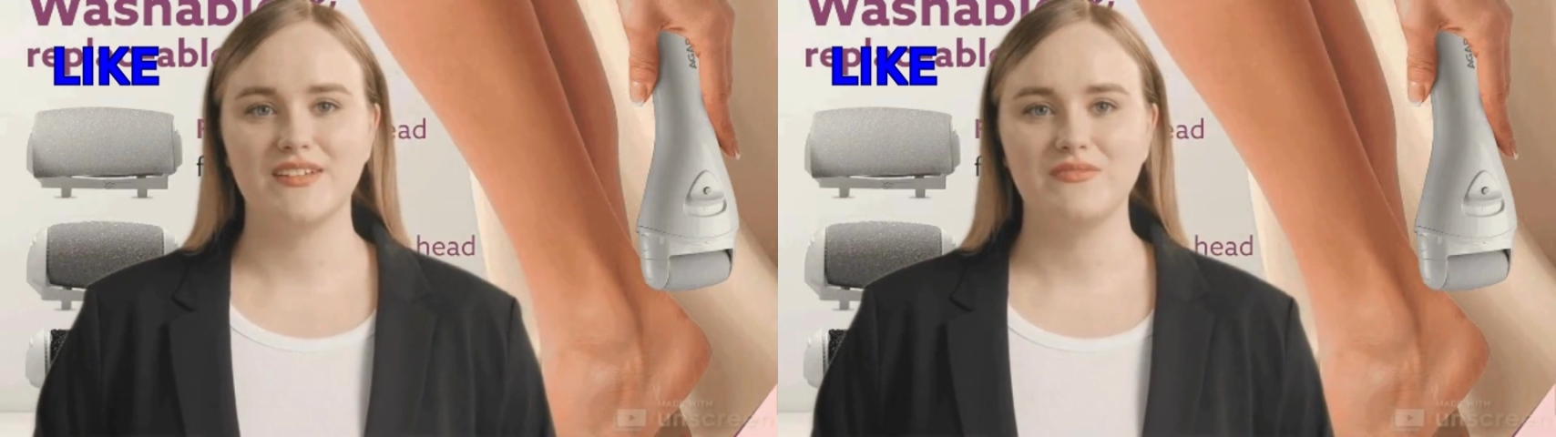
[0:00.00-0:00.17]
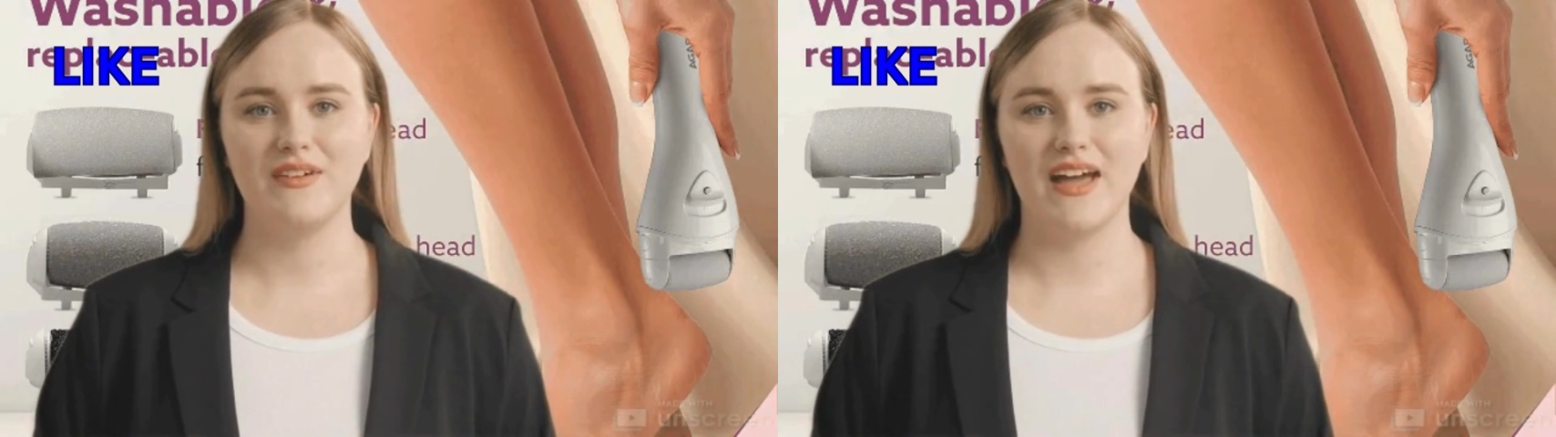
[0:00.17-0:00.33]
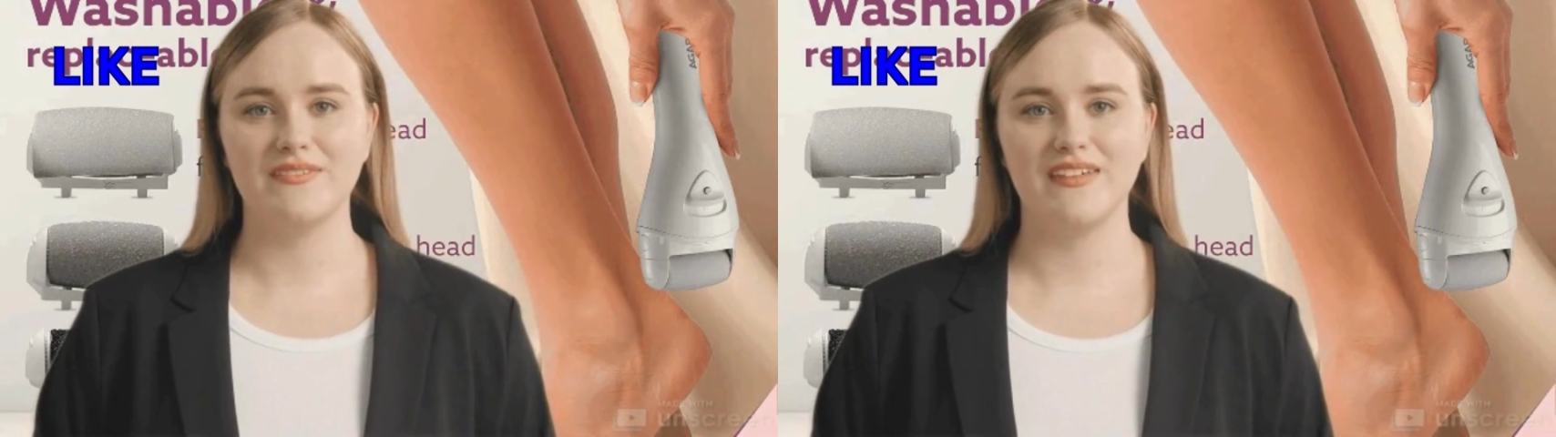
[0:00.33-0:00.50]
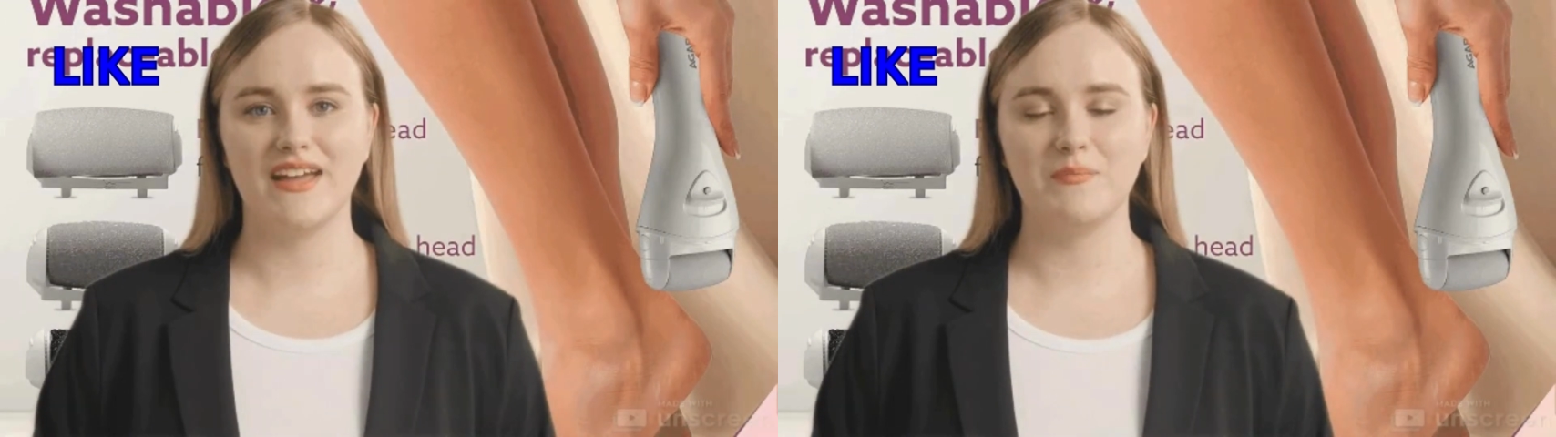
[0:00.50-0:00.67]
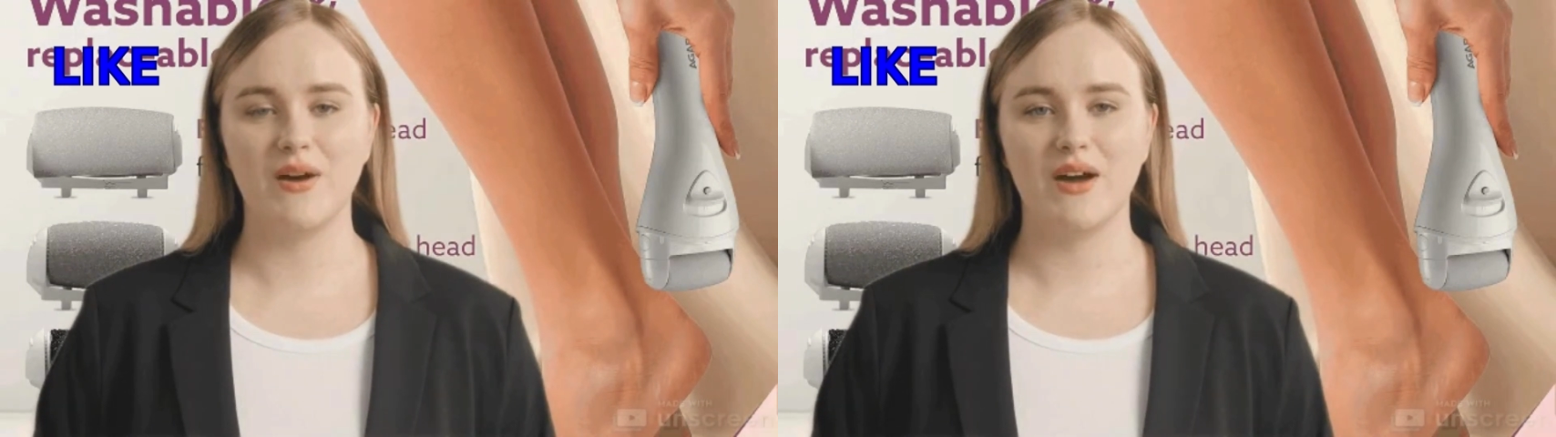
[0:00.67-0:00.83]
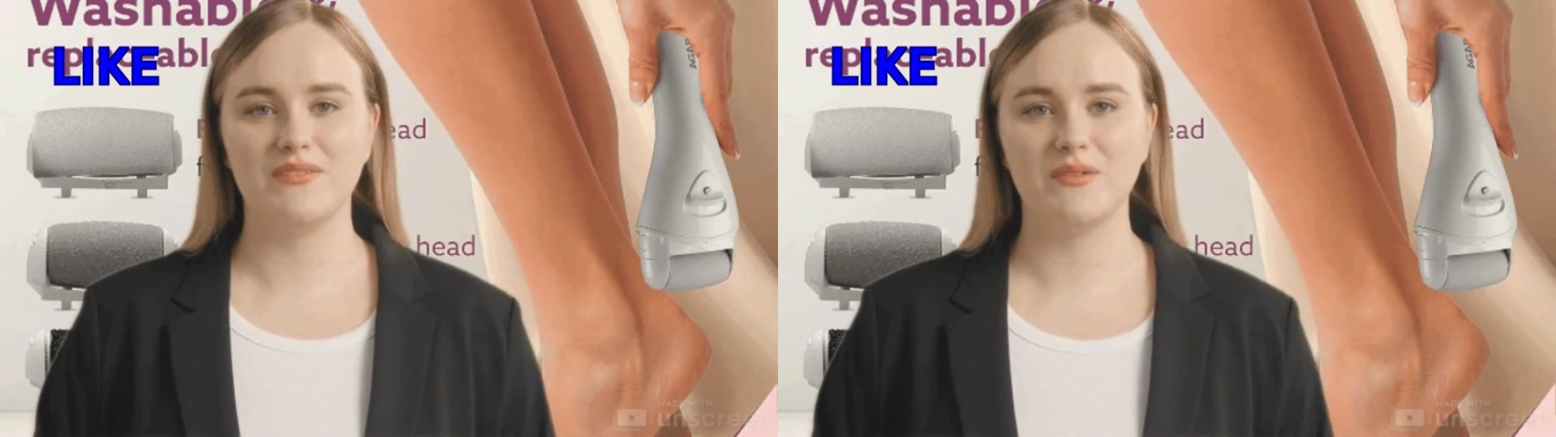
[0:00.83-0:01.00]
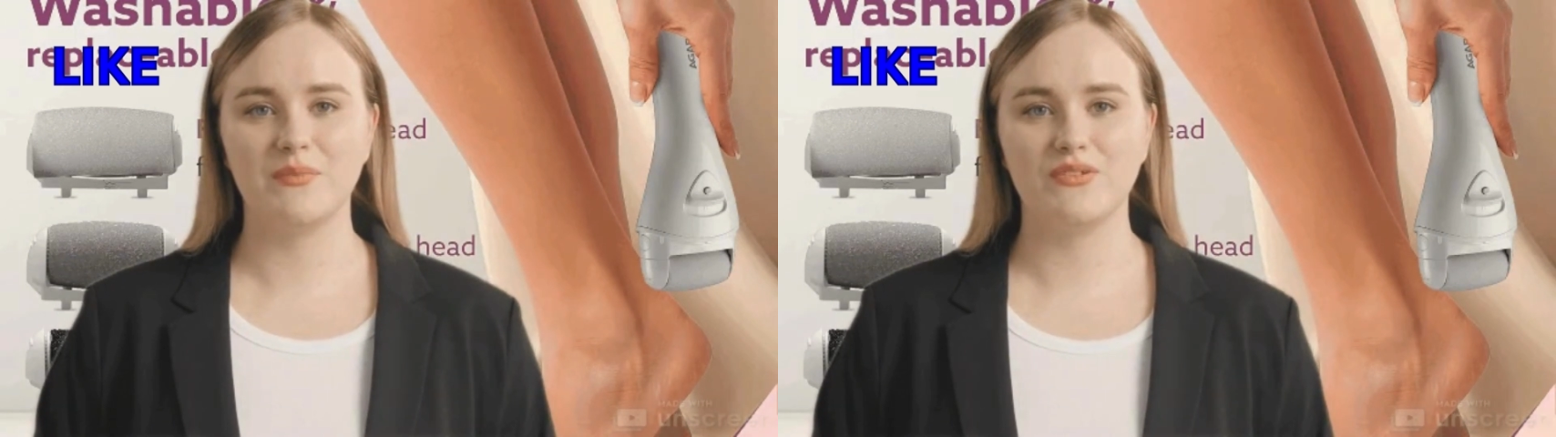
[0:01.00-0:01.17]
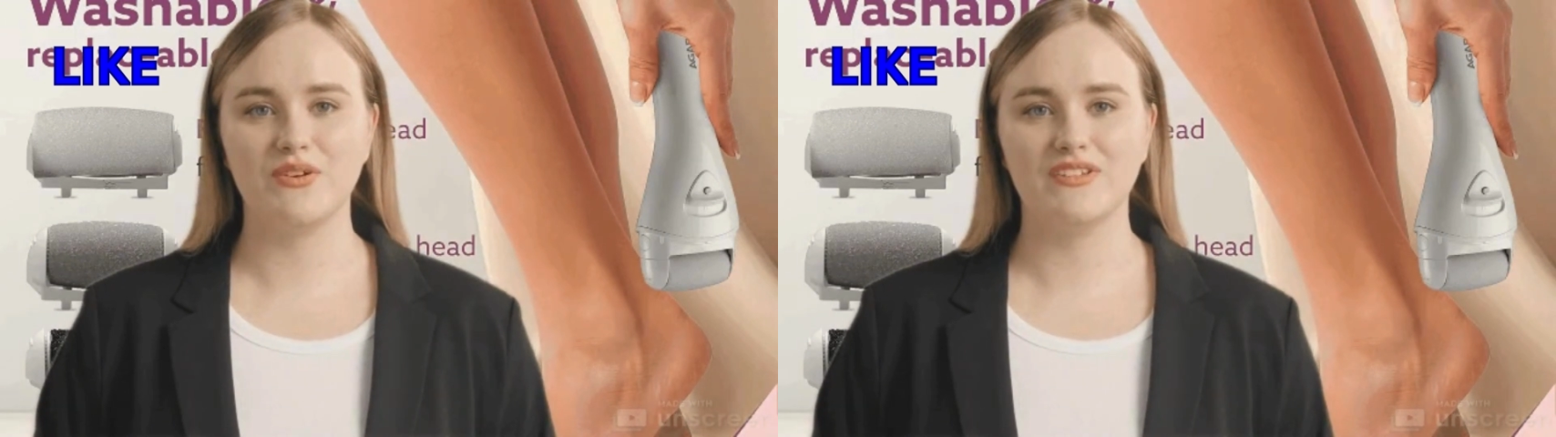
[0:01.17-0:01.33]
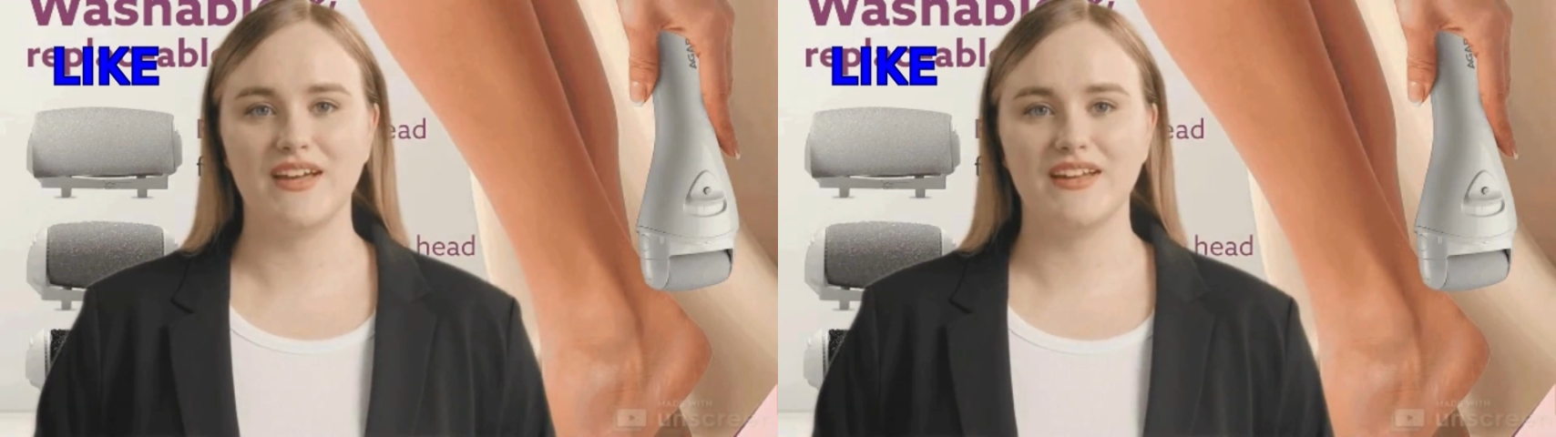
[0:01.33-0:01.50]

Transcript: Let's delve into the realm